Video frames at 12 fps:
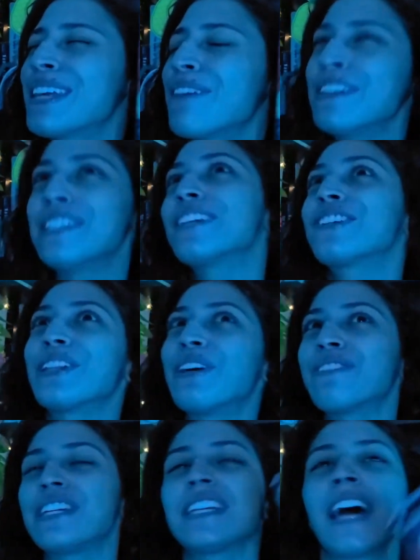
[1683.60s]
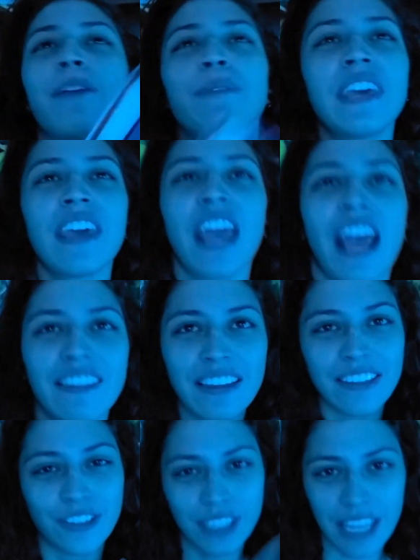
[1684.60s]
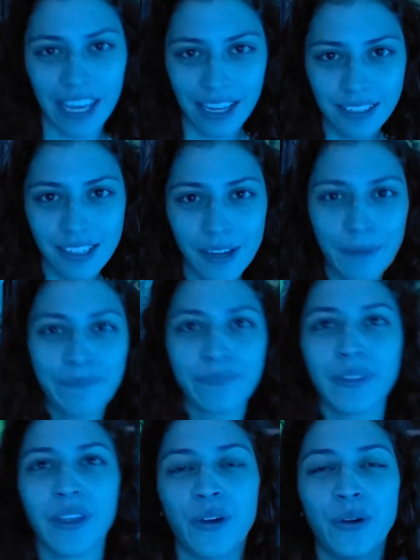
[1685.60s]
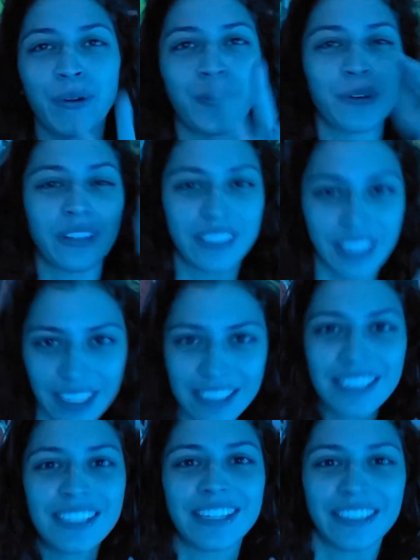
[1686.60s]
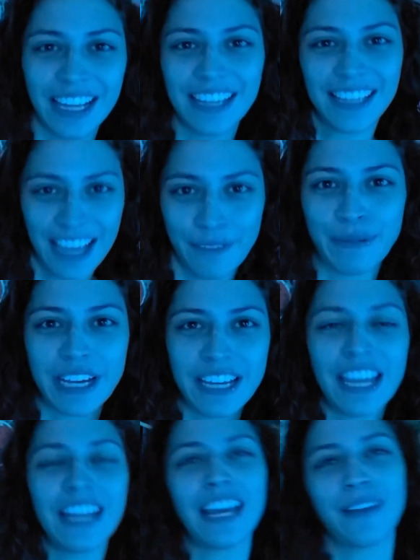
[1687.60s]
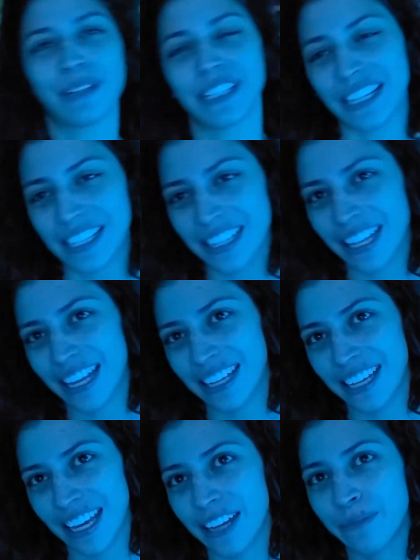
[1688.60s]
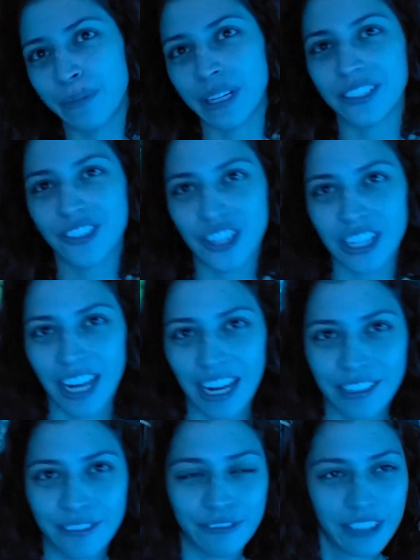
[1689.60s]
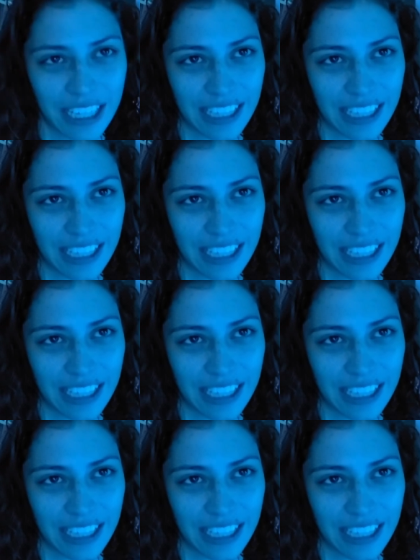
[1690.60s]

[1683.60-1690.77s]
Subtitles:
having such a lovely time. And then there's Kit, who does like Emma, and Emma doesn't like Kit, but she kind of